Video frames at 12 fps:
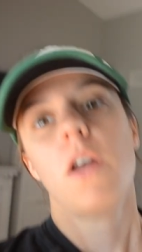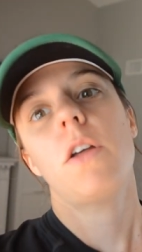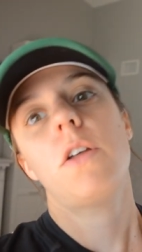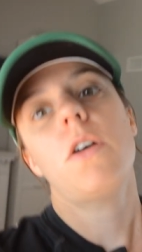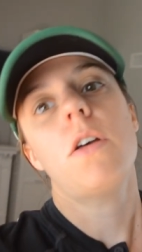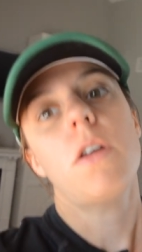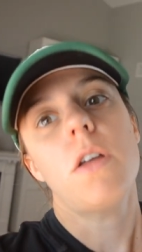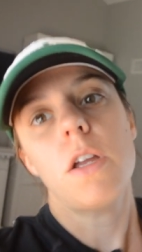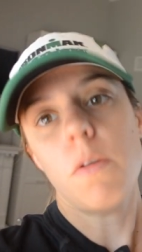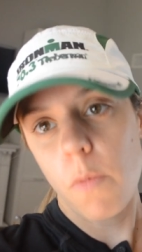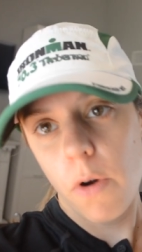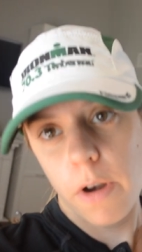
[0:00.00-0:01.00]

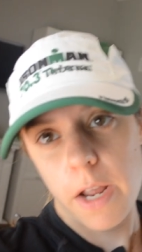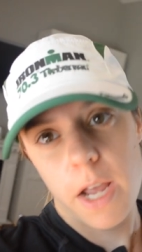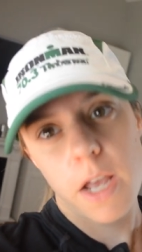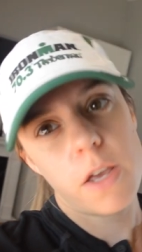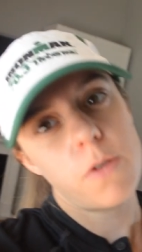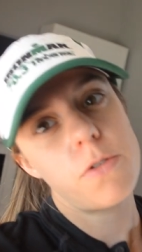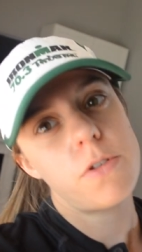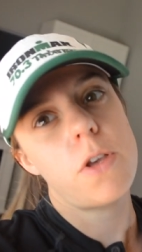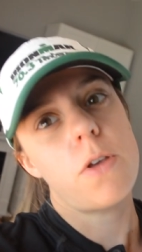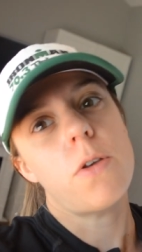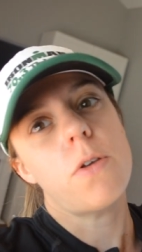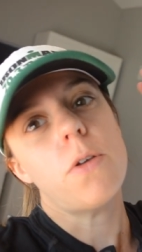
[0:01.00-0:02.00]
Good morning,
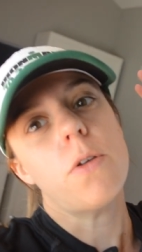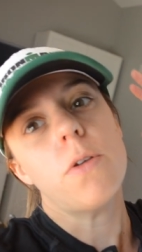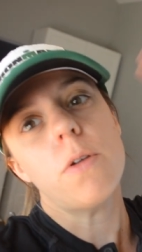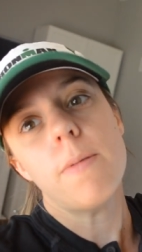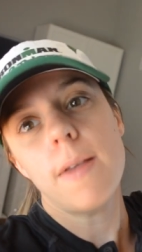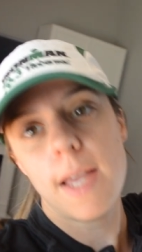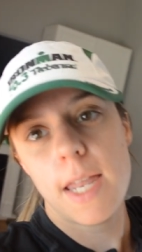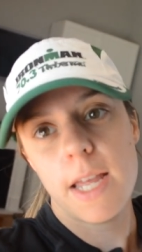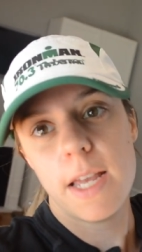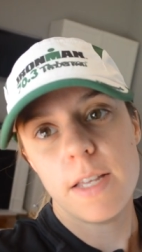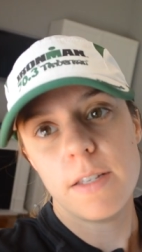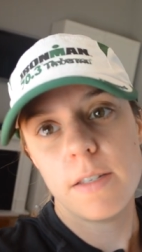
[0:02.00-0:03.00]
YouTube. It
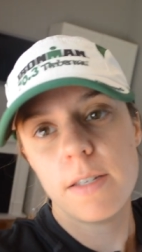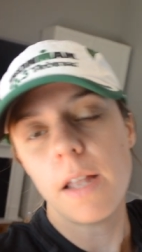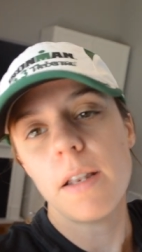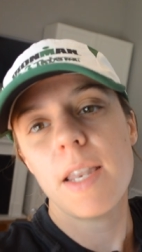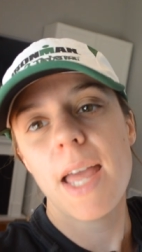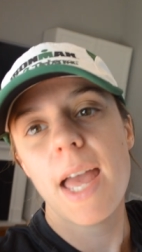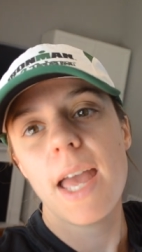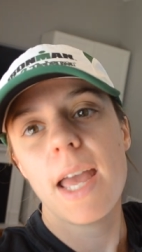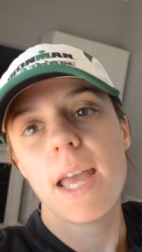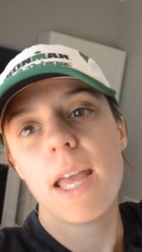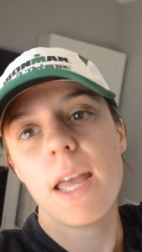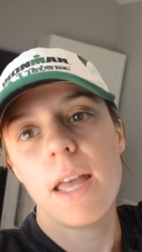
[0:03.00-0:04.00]
is
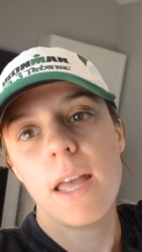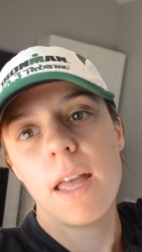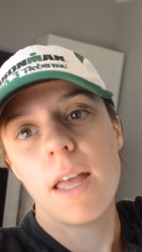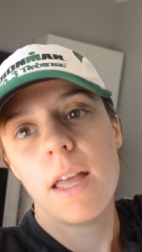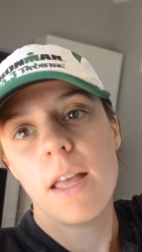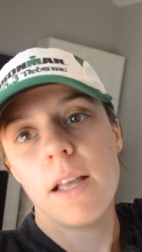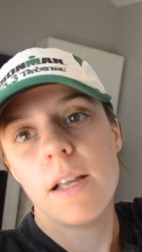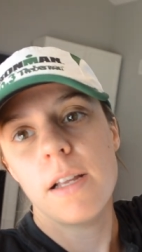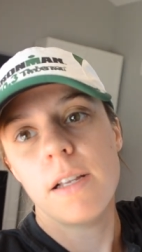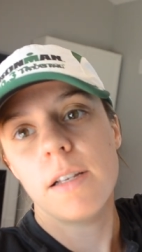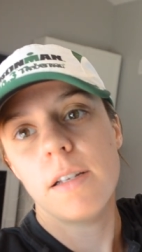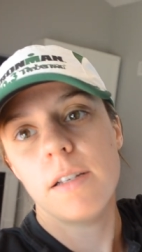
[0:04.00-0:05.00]
Sunday.
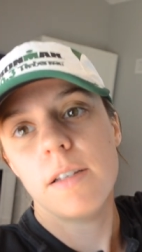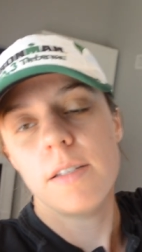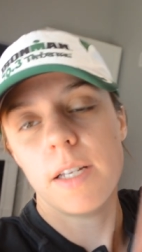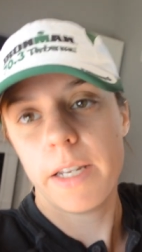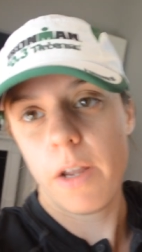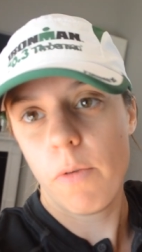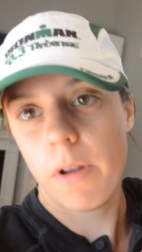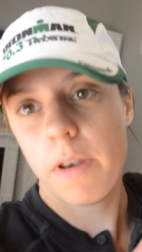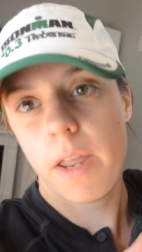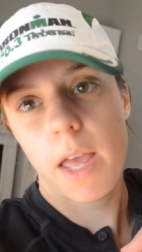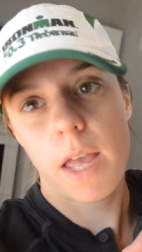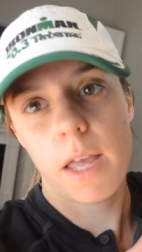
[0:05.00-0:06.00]
Sunday run
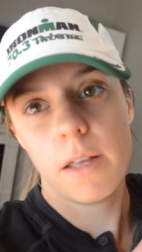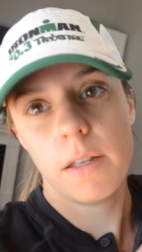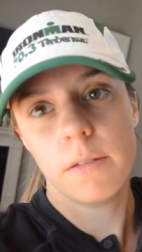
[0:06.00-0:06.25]
day.